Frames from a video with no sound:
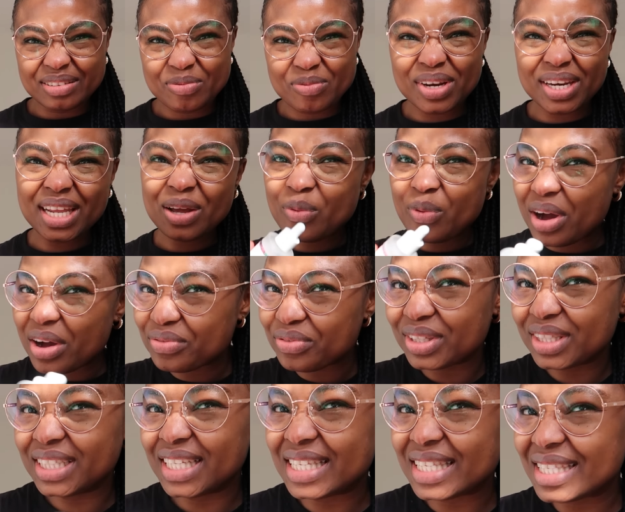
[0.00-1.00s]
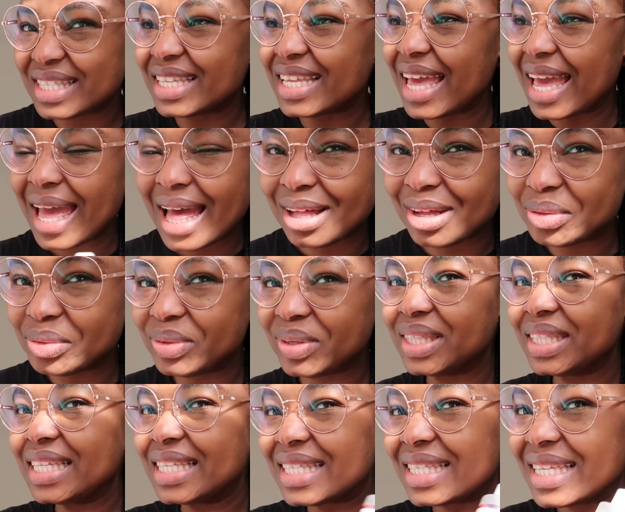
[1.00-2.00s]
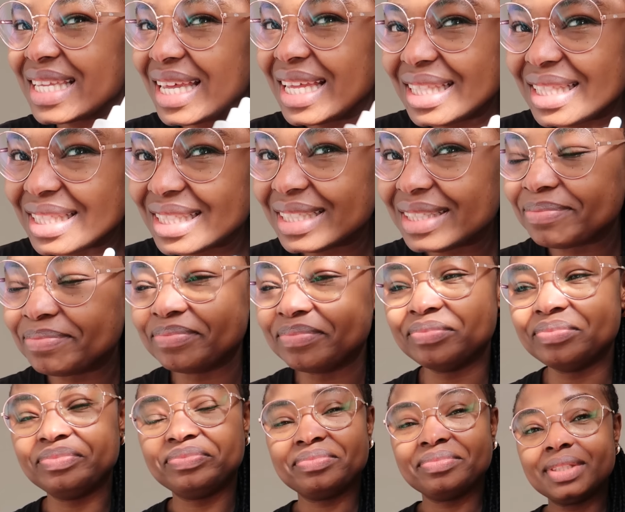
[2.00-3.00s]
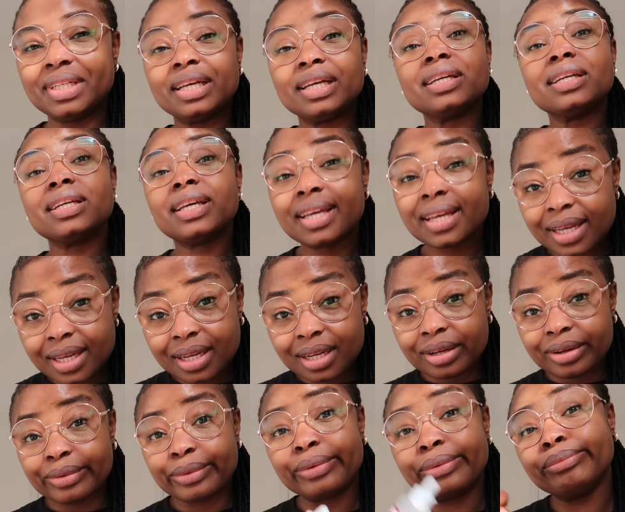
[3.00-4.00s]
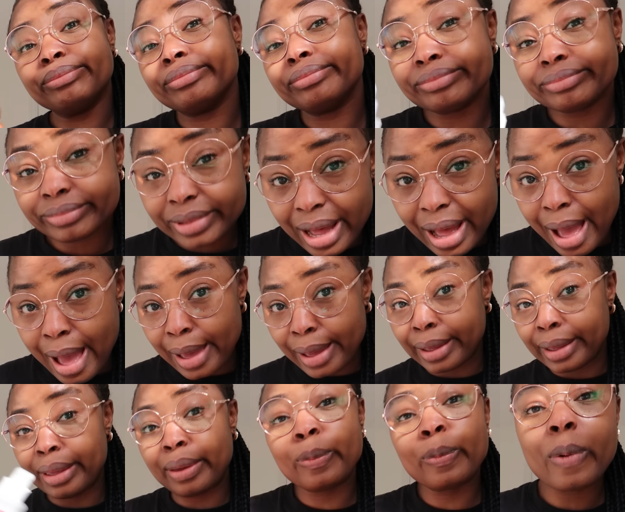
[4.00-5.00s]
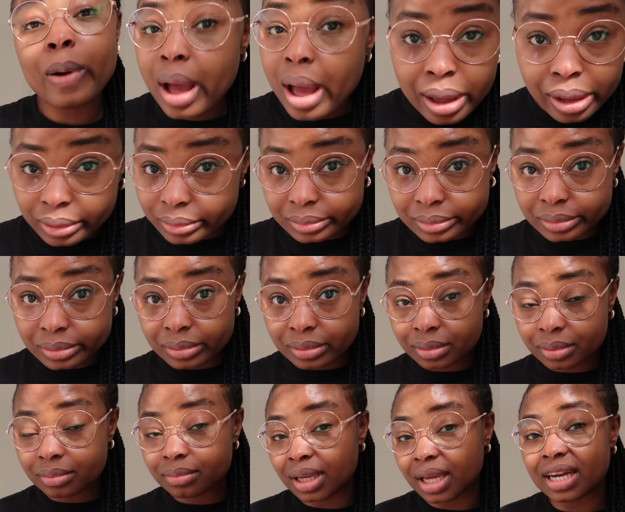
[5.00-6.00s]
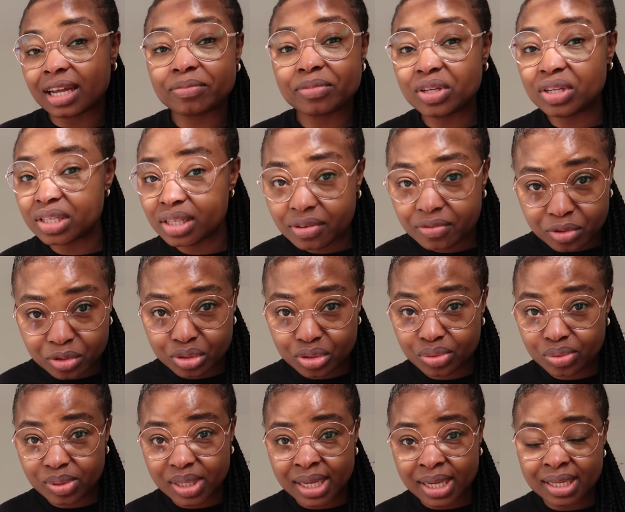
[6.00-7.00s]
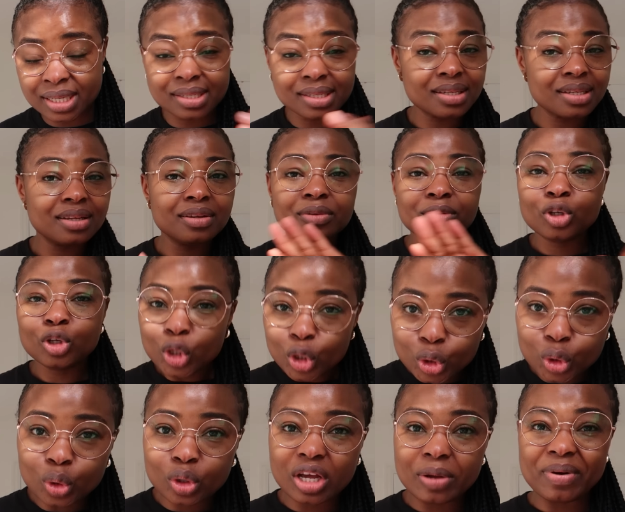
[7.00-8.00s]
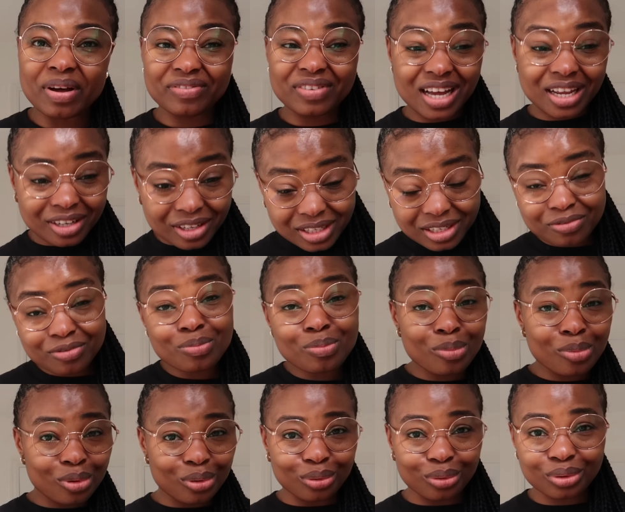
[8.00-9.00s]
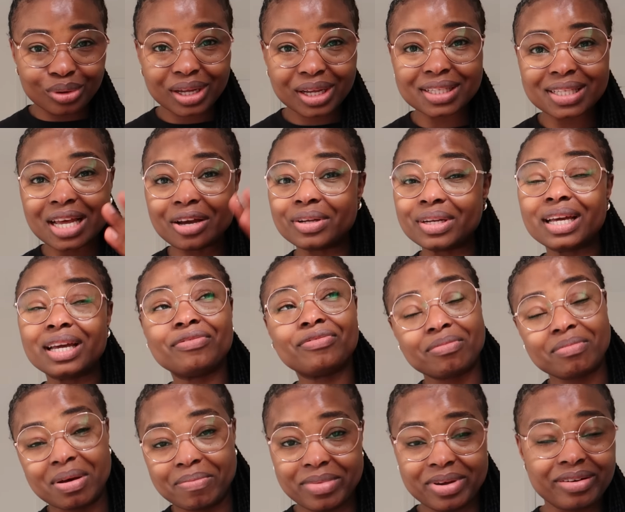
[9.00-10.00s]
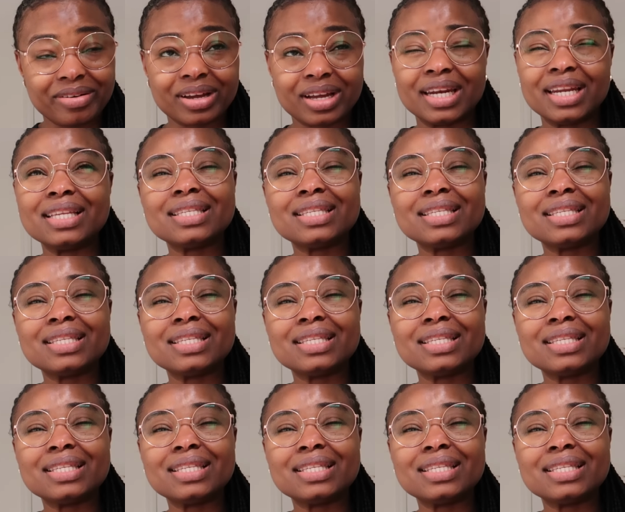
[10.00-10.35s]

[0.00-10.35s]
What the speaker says: Will it work for this girl or this skin? Girl, guy, it works. And I've been using it for 2 years. No going back. I ordered even more because I ordered it from America.